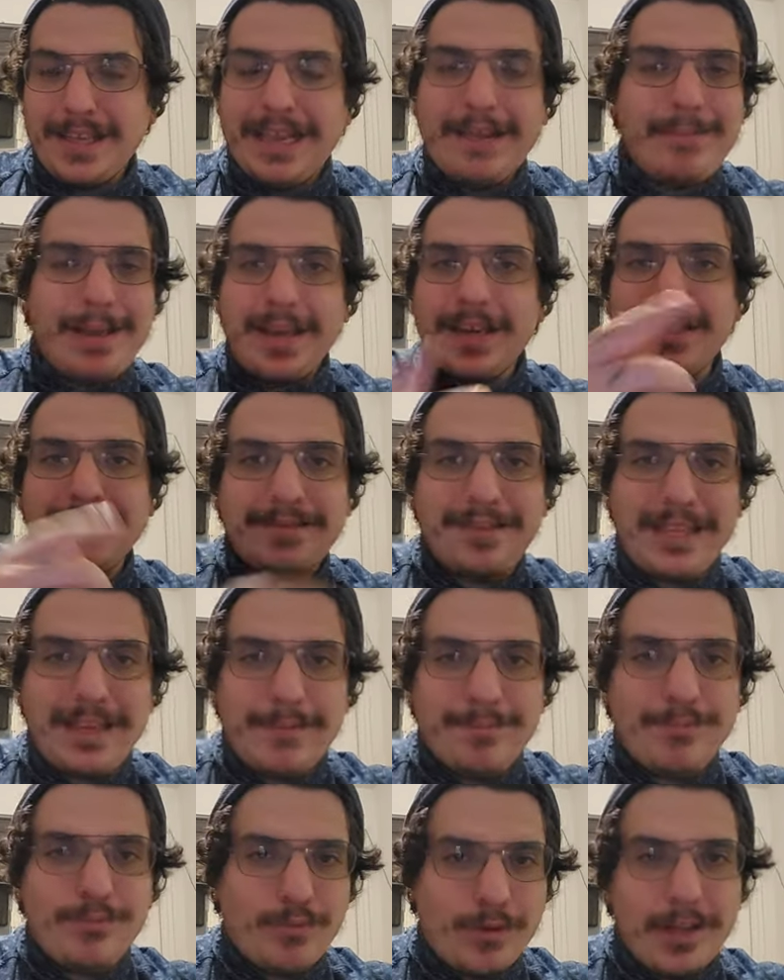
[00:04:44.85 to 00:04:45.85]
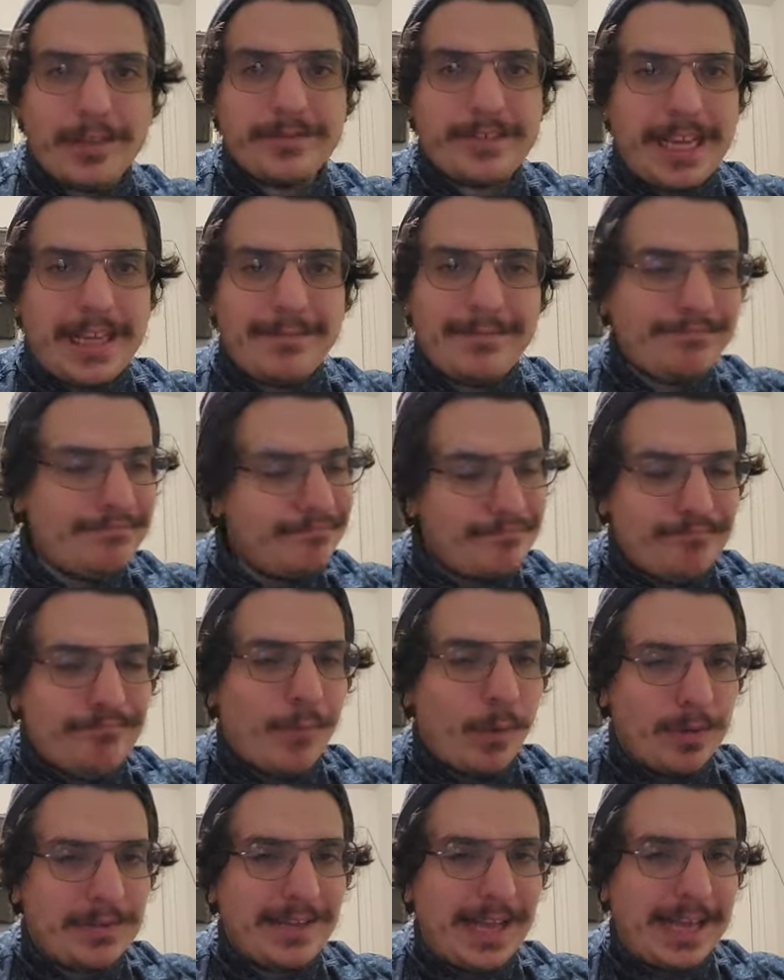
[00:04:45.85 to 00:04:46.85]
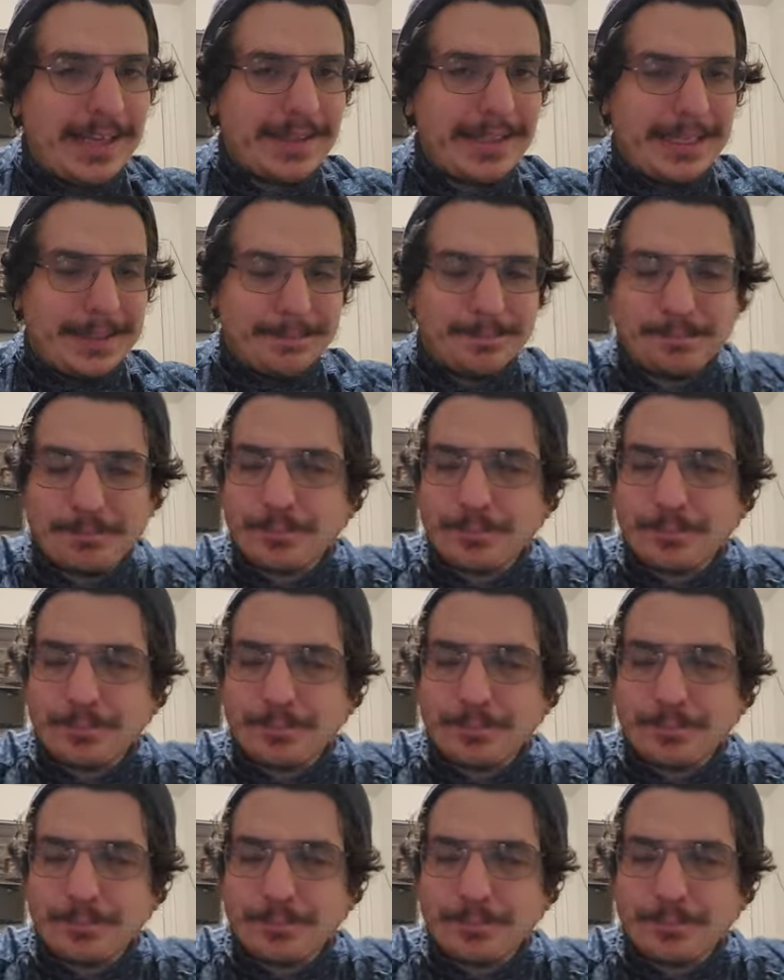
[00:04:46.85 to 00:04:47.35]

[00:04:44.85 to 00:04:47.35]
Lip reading: Am I gonna sleep well tonight? Most likely.